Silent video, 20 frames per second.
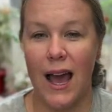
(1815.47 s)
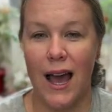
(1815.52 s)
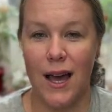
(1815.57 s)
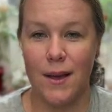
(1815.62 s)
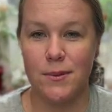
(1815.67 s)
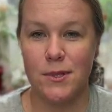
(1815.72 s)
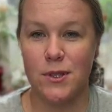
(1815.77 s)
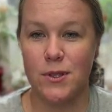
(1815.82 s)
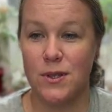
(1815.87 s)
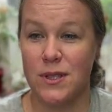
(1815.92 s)

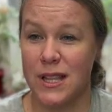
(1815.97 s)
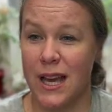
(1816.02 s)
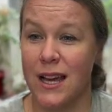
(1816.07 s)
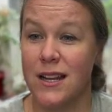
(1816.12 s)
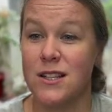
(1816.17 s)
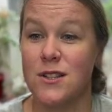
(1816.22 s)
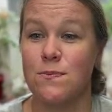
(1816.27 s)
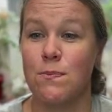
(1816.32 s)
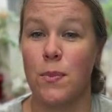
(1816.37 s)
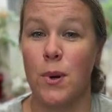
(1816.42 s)
Absolutely. That
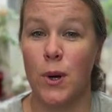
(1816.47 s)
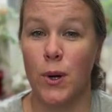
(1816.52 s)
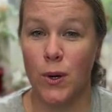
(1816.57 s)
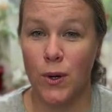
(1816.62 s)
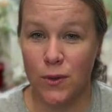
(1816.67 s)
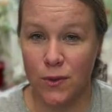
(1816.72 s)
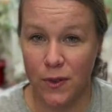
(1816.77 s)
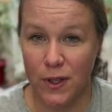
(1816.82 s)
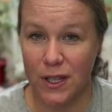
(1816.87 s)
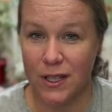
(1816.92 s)
is
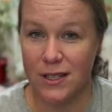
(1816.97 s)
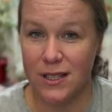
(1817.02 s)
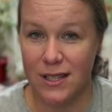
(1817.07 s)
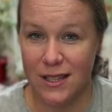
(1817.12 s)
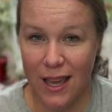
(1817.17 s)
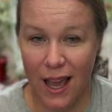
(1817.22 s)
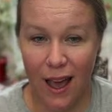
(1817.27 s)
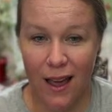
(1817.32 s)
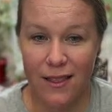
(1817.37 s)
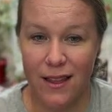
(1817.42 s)
perfect.
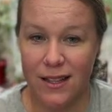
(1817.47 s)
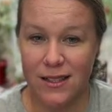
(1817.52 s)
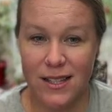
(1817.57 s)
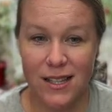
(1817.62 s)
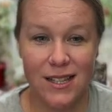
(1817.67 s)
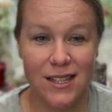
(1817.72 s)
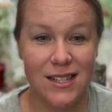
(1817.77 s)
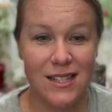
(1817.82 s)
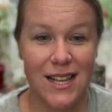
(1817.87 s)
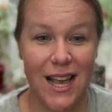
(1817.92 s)
Yeah, that's
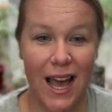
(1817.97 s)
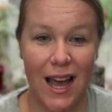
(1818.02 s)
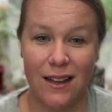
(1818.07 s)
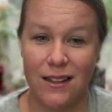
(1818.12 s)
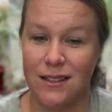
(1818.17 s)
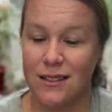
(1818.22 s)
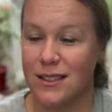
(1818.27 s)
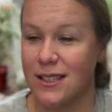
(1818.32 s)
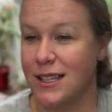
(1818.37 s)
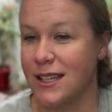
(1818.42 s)

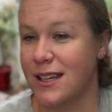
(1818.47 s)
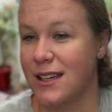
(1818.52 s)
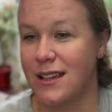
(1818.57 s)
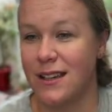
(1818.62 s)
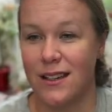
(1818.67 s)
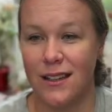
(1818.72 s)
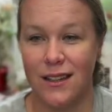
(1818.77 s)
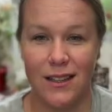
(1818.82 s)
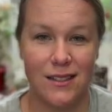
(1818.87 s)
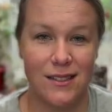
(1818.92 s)

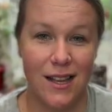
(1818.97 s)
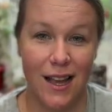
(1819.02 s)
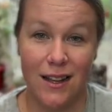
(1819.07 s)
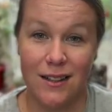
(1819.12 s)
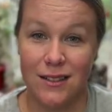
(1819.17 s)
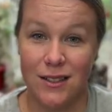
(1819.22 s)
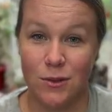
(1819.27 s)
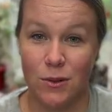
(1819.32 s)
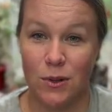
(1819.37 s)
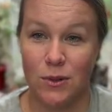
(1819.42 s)
exactly
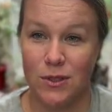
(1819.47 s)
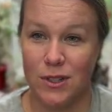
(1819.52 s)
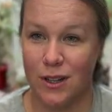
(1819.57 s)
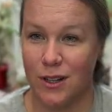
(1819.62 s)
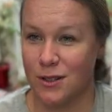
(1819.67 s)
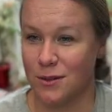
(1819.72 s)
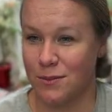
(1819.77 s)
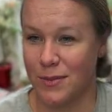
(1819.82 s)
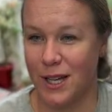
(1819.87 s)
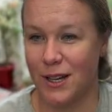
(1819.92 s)
what we're
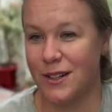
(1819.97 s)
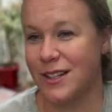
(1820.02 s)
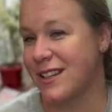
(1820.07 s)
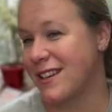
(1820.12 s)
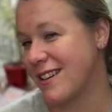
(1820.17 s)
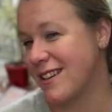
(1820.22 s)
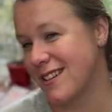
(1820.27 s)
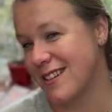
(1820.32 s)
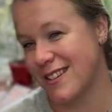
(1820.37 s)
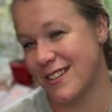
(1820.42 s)
talking about
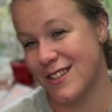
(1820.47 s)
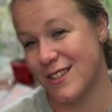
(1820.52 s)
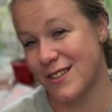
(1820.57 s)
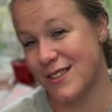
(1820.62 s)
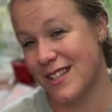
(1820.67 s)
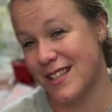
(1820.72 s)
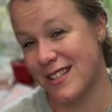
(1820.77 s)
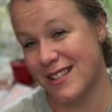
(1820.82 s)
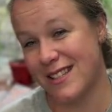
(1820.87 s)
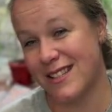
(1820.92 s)
here. So
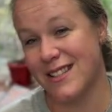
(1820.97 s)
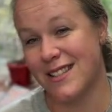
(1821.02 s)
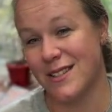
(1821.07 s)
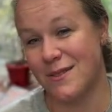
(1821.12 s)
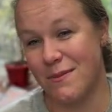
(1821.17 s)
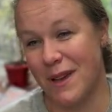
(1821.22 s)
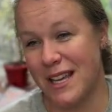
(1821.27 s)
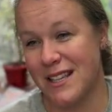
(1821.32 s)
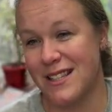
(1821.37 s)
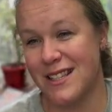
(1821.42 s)
this is
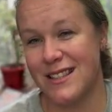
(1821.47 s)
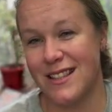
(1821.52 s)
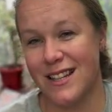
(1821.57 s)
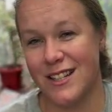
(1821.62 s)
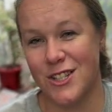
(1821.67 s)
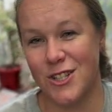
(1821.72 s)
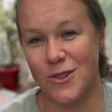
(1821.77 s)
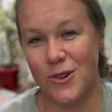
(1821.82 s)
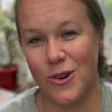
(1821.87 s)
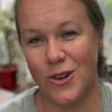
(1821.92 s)
amazing
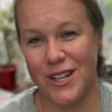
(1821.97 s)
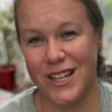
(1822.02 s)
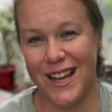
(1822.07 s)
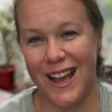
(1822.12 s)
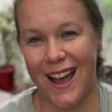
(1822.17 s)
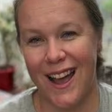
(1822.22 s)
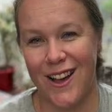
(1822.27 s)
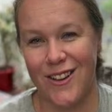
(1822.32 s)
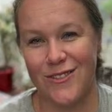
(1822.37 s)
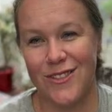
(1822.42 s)
that you already
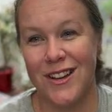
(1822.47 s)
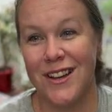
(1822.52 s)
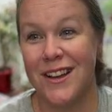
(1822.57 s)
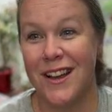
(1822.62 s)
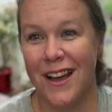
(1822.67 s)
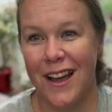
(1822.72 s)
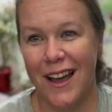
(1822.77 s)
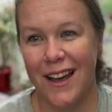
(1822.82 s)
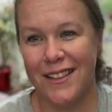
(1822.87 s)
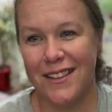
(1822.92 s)
have
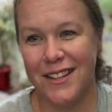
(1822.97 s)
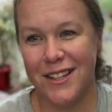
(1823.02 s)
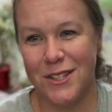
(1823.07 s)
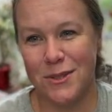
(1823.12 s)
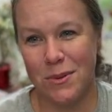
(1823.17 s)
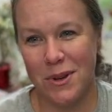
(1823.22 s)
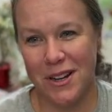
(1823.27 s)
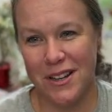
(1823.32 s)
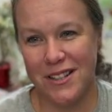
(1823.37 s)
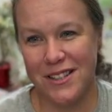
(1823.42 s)
had the
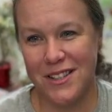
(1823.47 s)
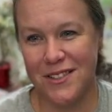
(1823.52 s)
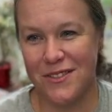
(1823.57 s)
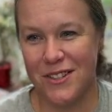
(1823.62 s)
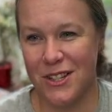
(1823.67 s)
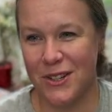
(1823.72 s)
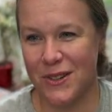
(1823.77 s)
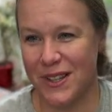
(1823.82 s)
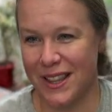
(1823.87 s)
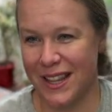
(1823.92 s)
experience of
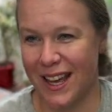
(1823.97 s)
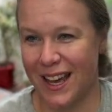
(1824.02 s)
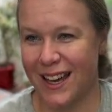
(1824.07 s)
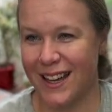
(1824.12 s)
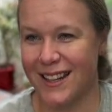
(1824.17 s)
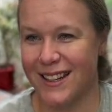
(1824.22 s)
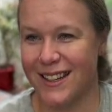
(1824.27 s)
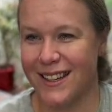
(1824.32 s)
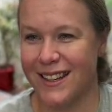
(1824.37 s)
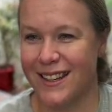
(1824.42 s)
doing
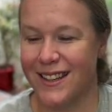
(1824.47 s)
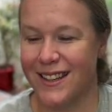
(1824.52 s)
that.